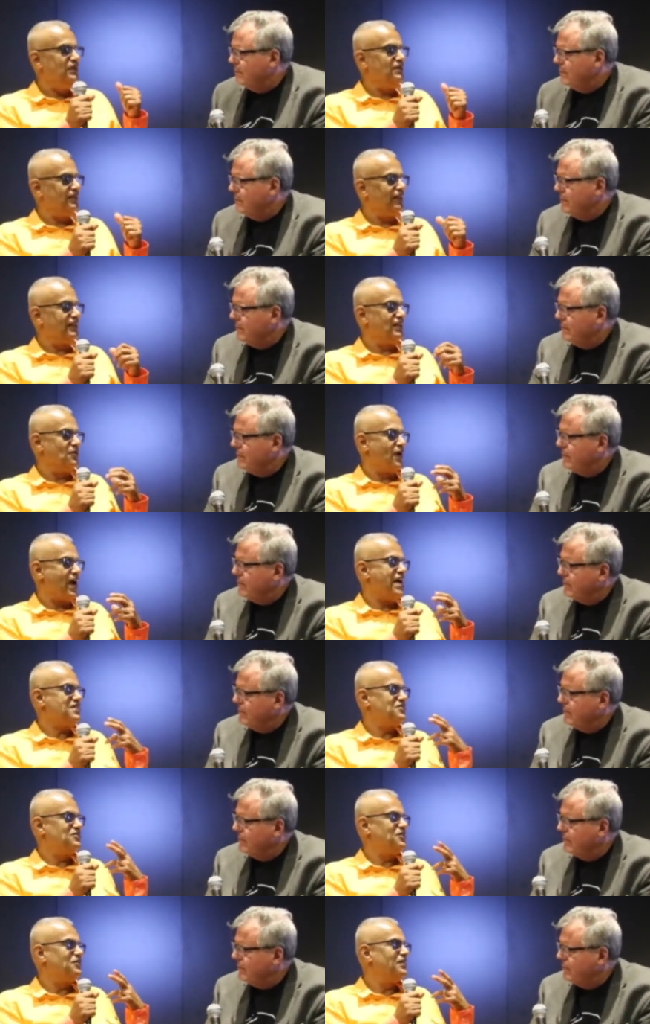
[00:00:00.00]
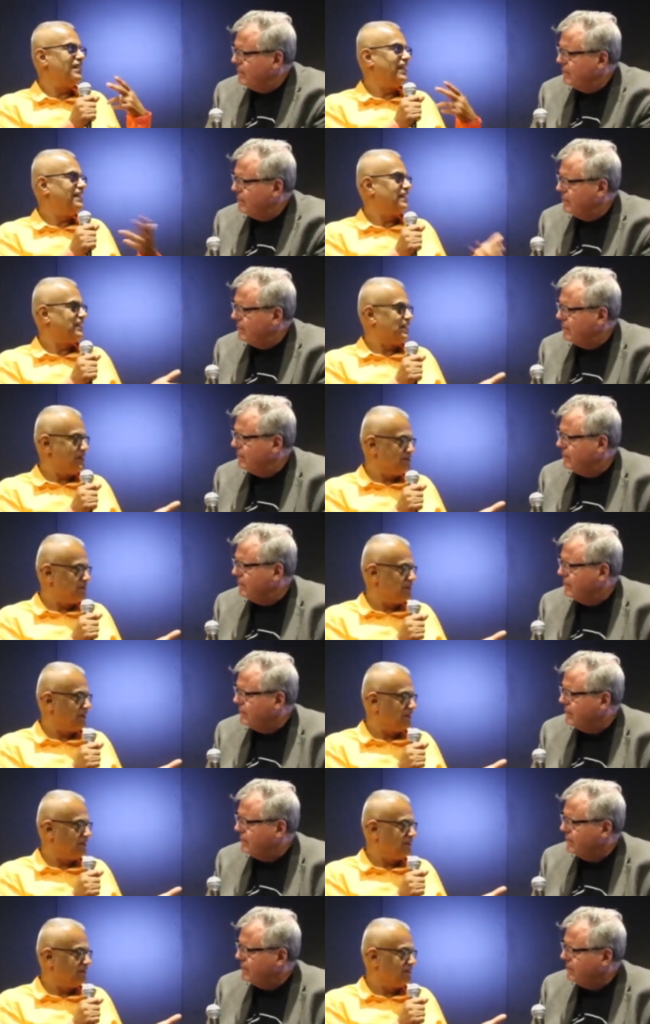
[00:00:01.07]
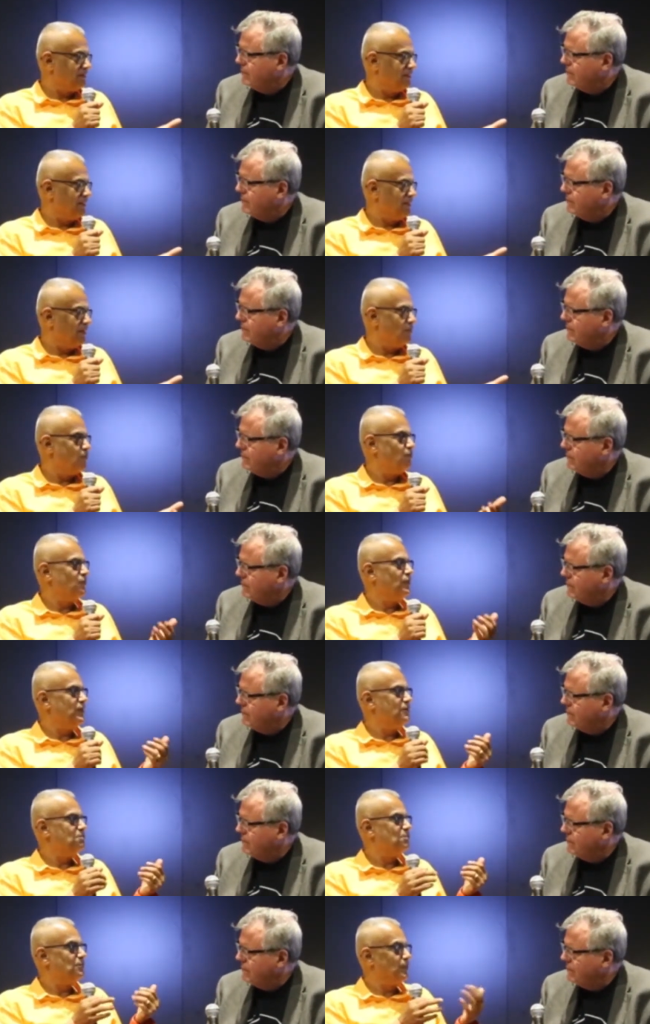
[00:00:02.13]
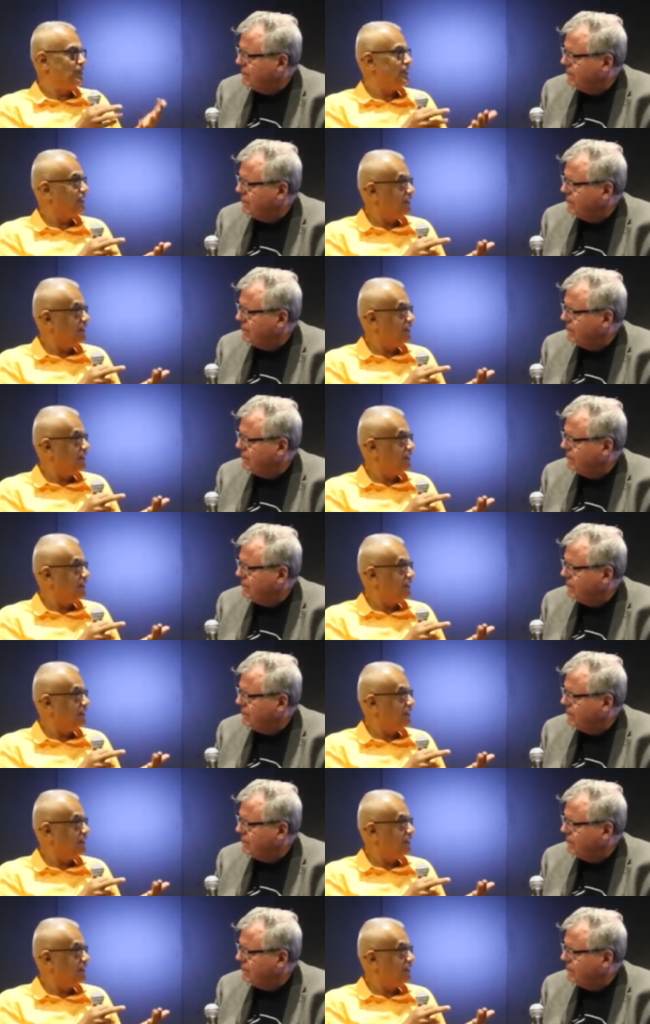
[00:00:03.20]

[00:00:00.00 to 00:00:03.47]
Speaker 1: you know as the data comes in, uh, we put it